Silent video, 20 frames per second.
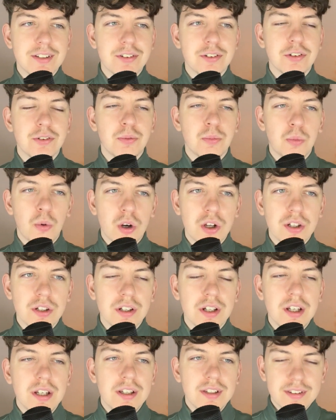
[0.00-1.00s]
just one
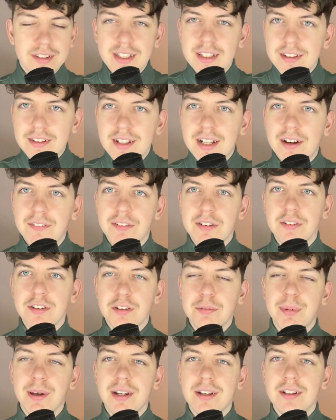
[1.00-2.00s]
season after he
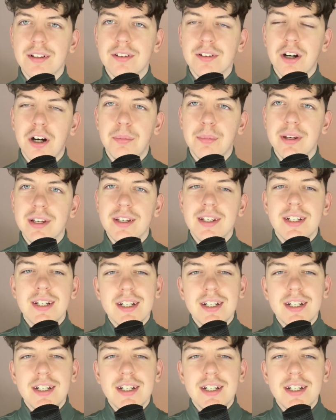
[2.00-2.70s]
spent at Derby,